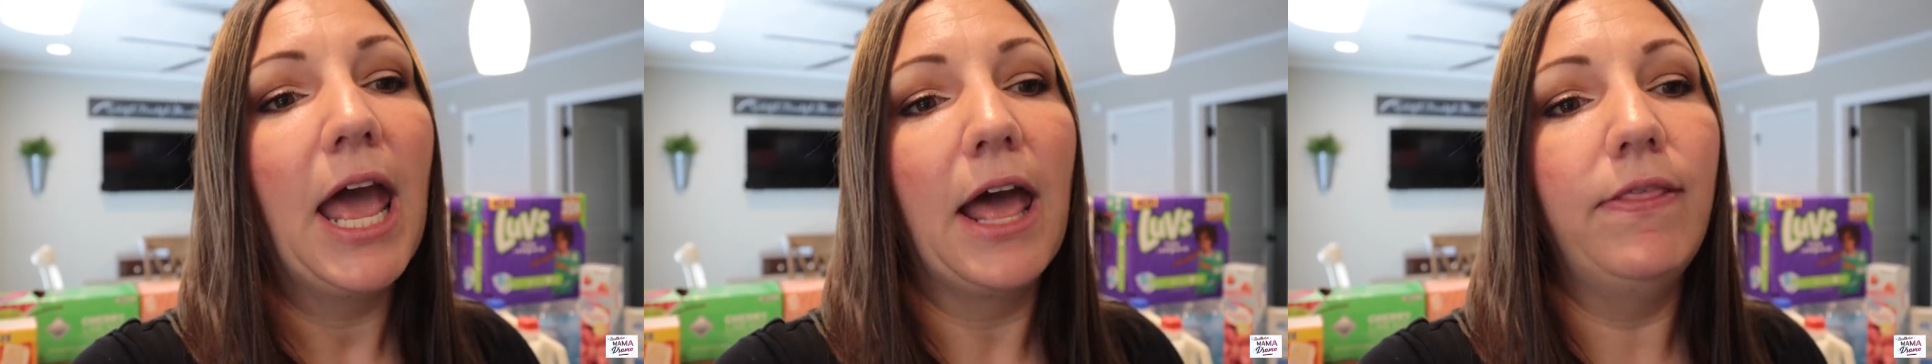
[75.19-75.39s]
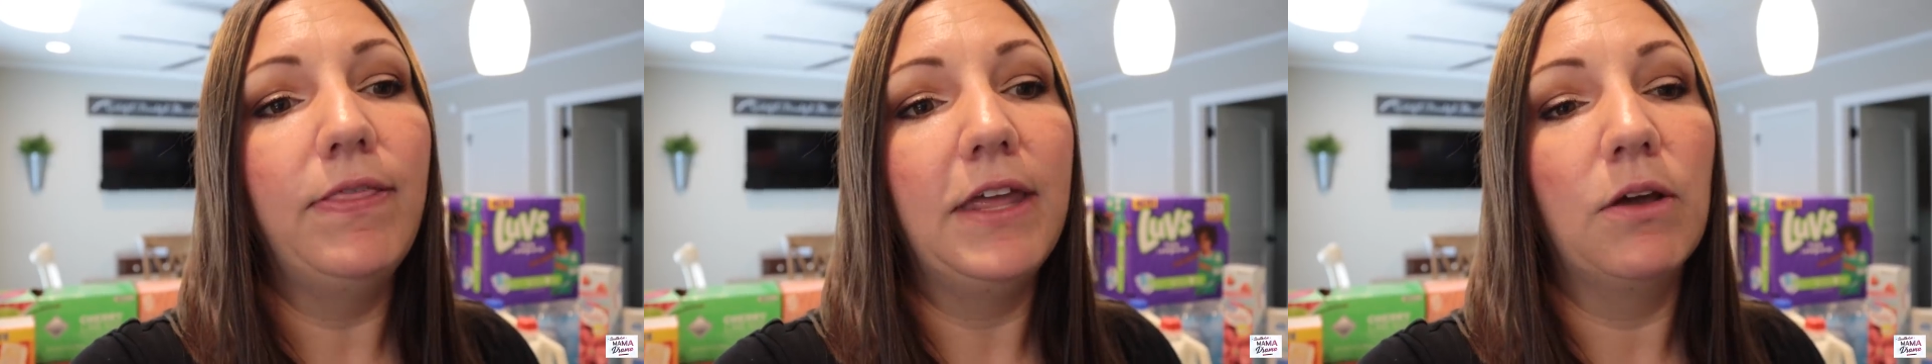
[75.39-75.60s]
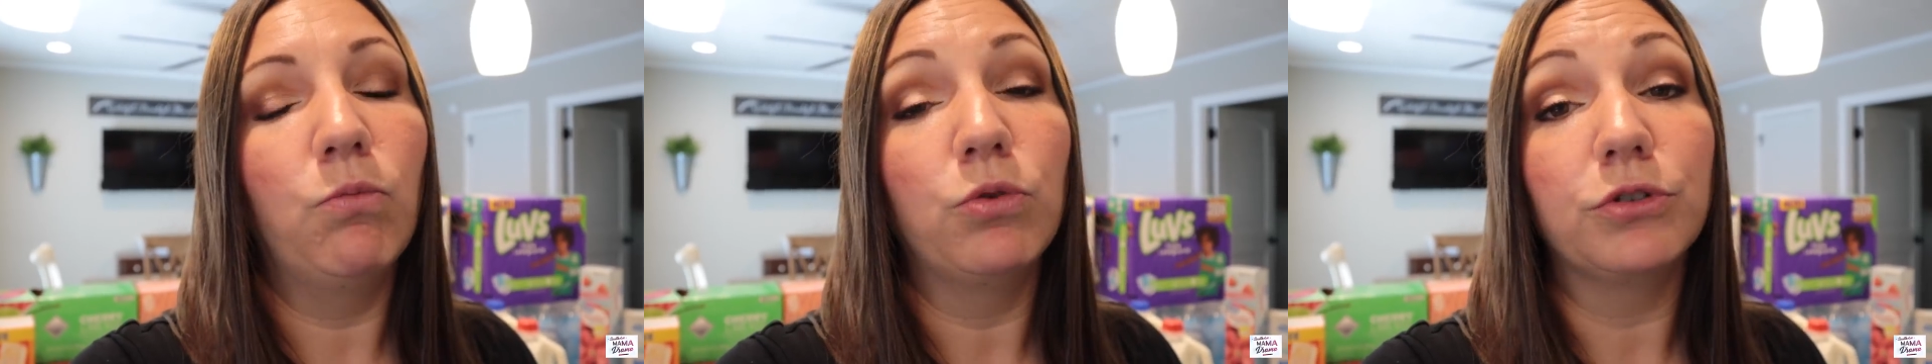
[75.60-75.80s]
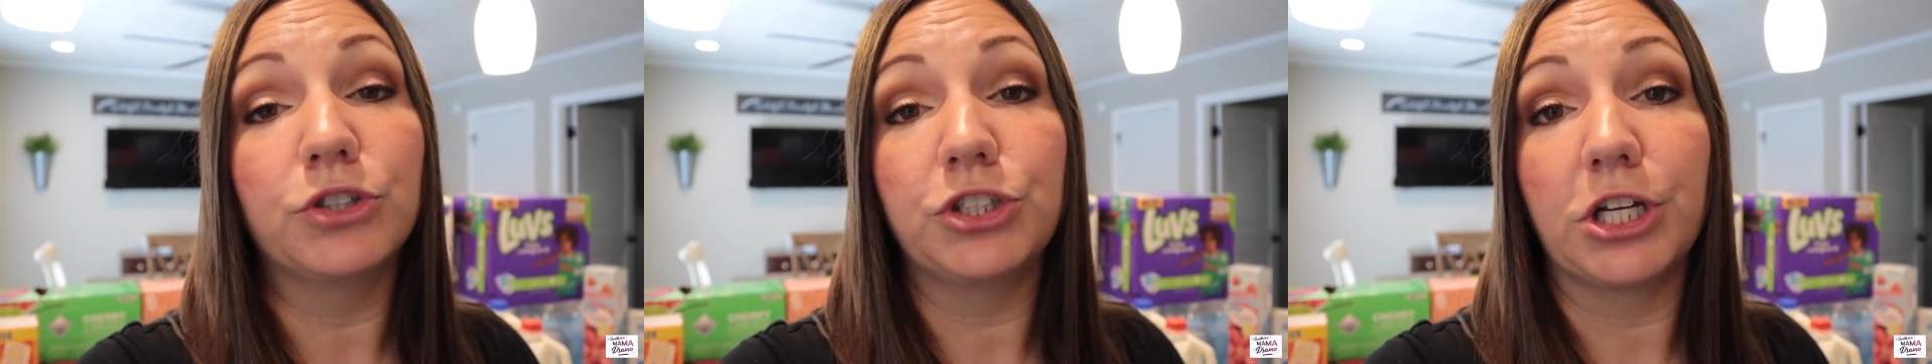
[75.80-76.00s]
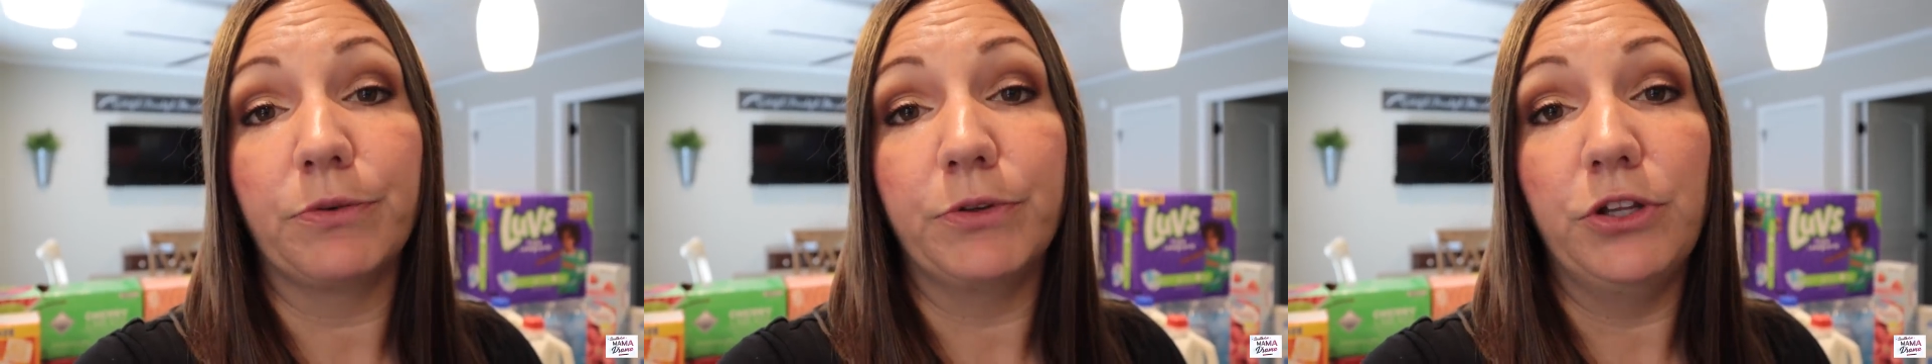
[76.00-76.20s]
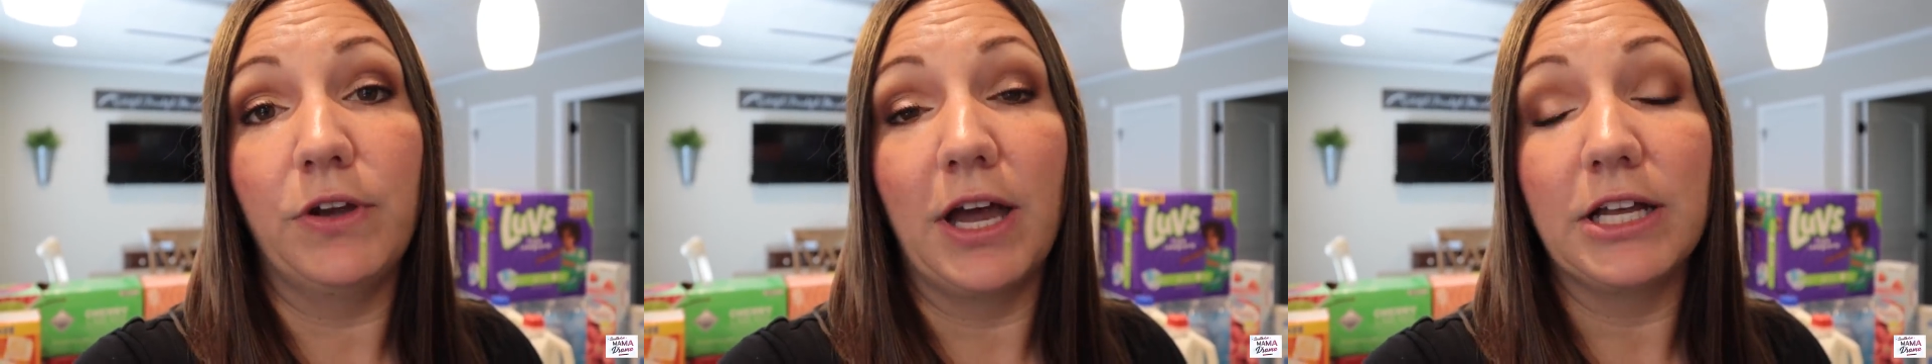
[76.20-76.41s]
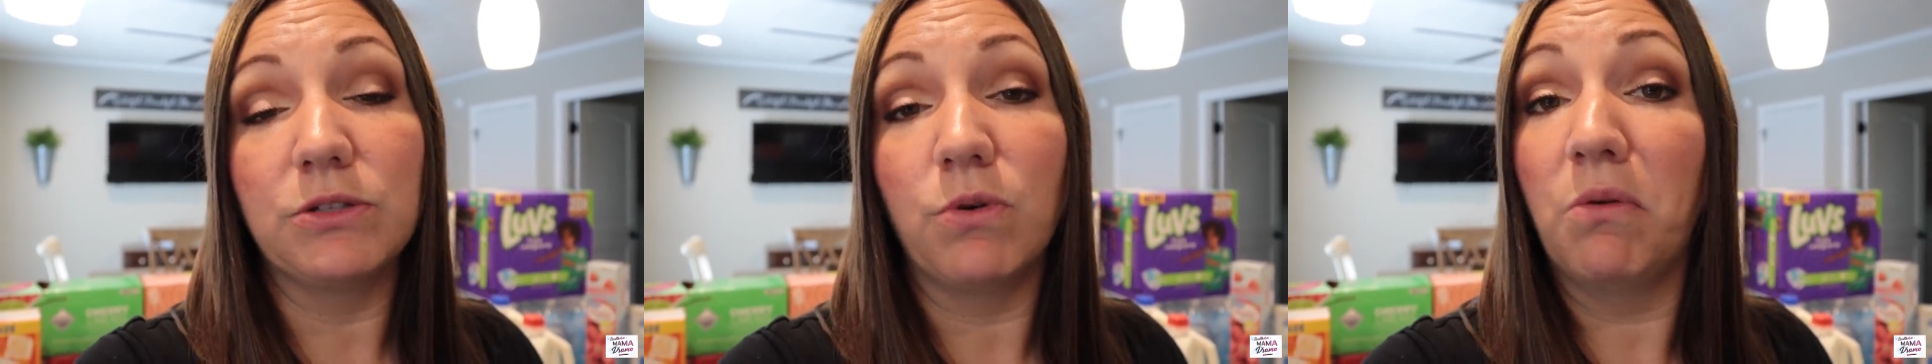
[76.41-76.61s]
and then we'll share with you
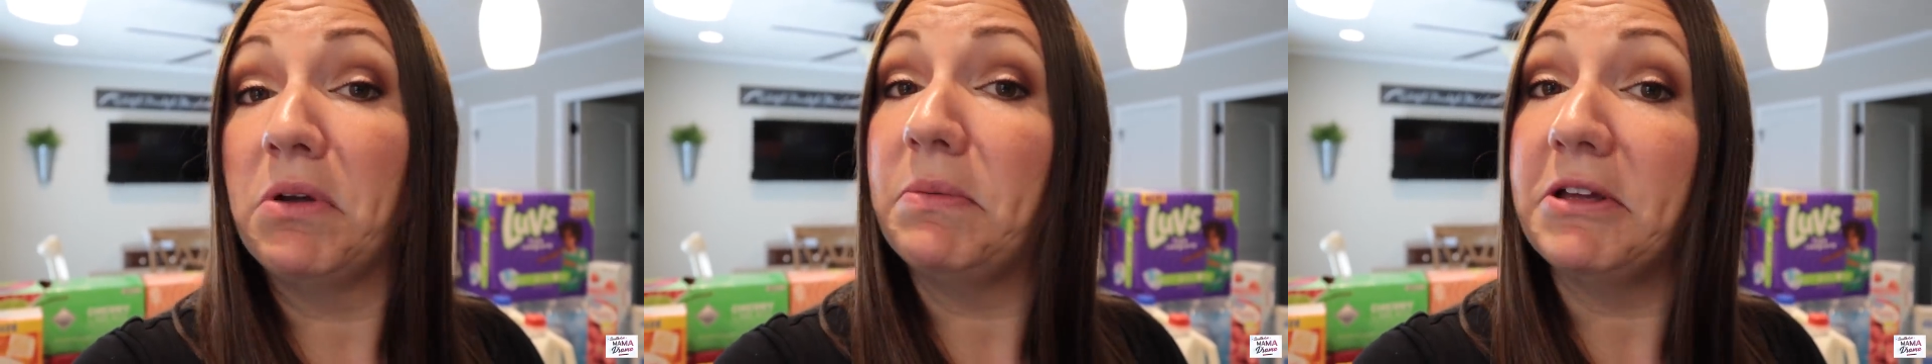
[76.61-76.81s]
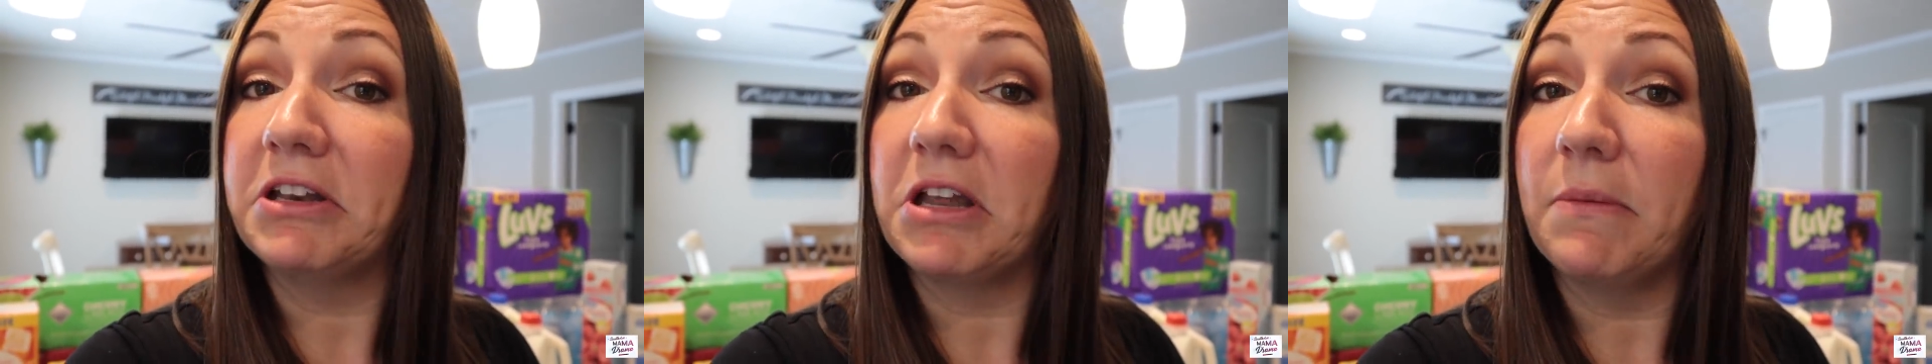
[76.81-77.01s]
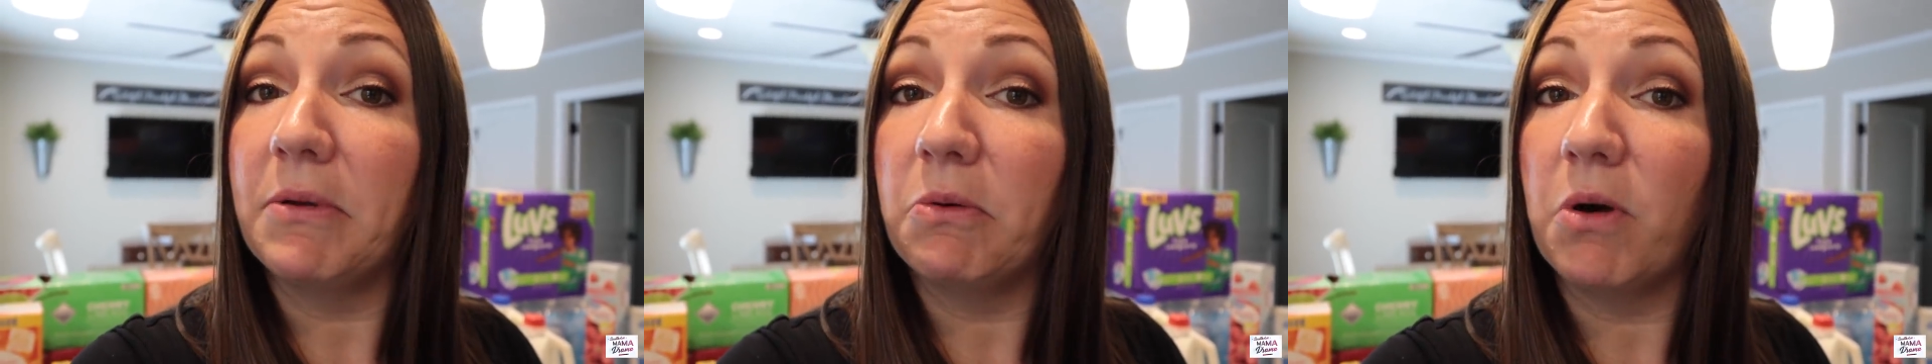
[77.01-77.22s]
guys what we picked up